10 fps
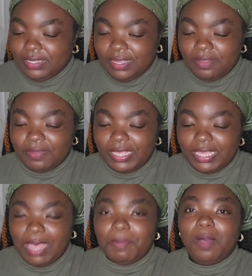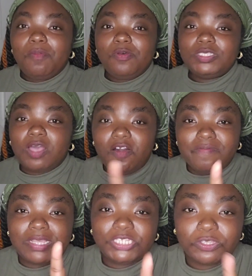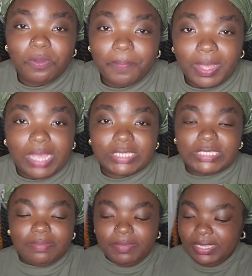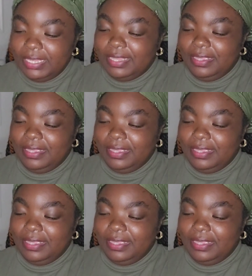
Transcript: All right, I'm almost off my soapbox. Let me